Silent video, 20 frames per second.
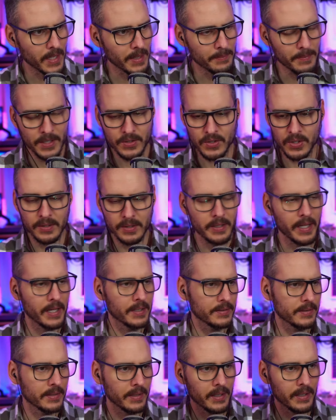mentioned
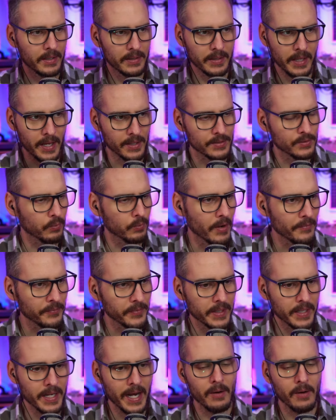that uh, yeah, it's roughly
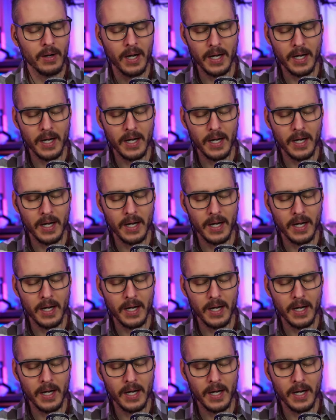an hour.